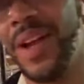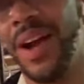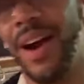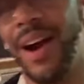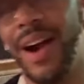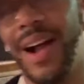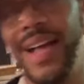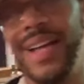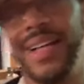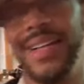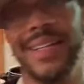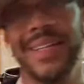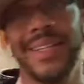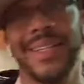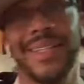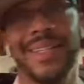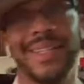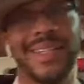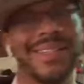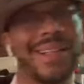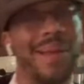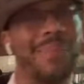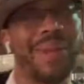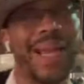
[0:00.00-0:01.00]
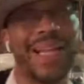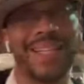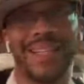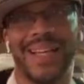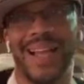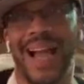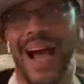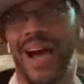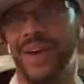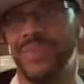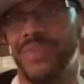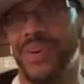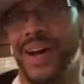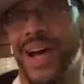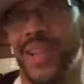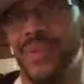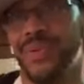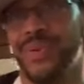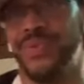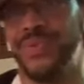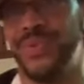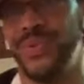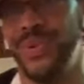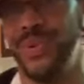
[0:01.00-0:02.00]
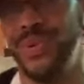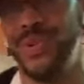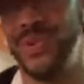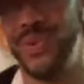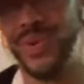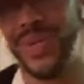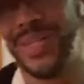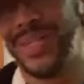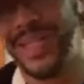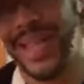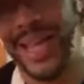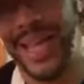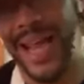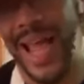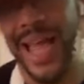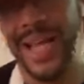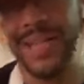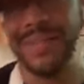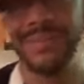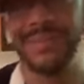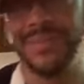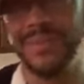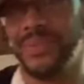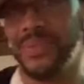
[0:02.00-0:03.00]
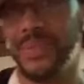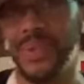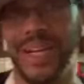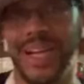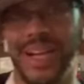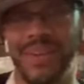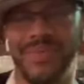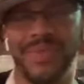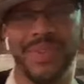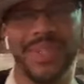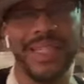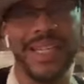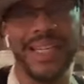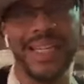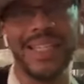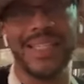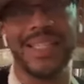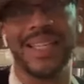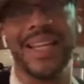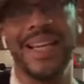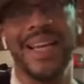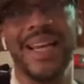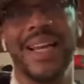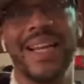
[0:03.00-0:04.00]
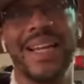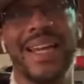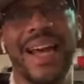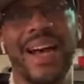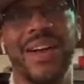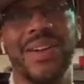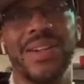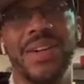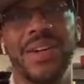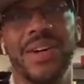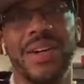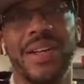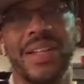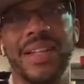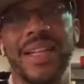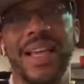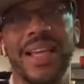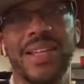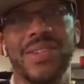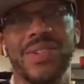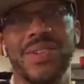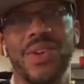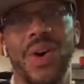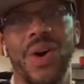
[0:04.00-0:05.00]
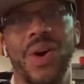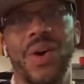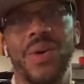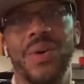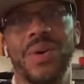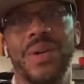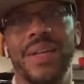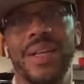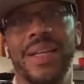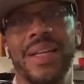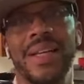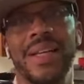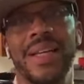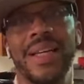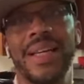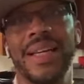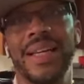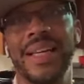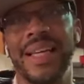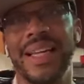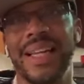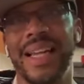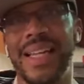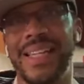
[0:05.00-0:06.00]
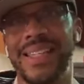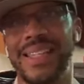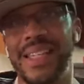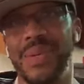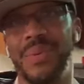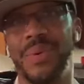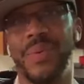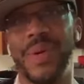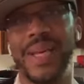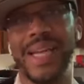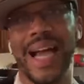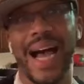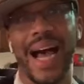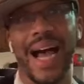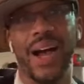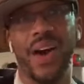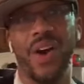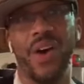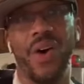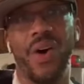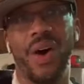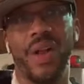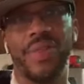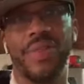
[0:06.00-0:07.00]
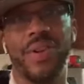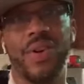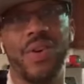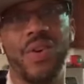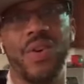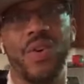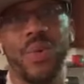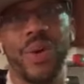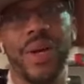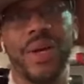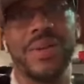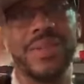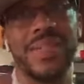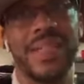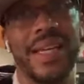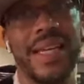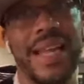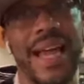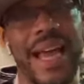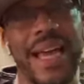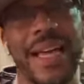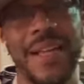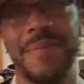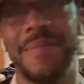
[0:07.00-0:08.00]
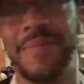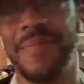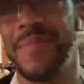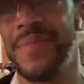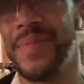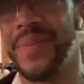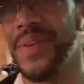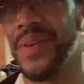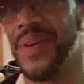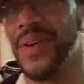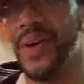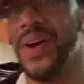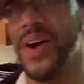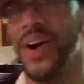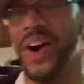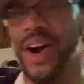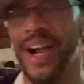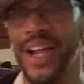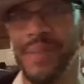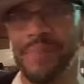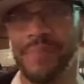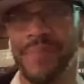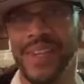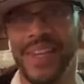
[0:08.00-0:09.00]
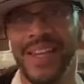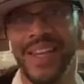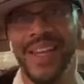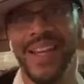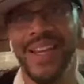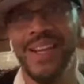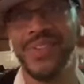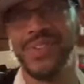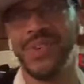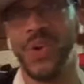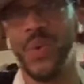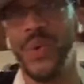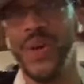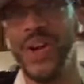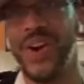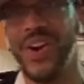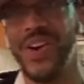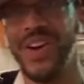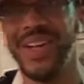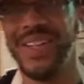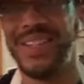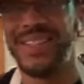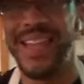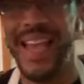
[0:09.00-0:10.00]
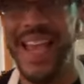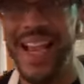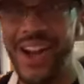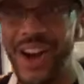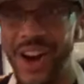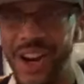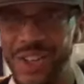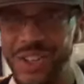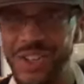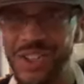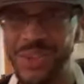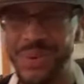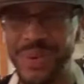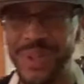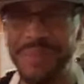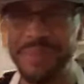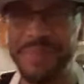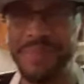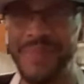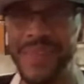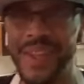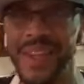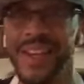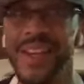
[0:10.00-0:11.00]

All right because I'm like the godfather of food. You could say that, whatever it is. Now, look, let's go. Let's see what we got on the grill today. All right. So we are going to take our shrimp.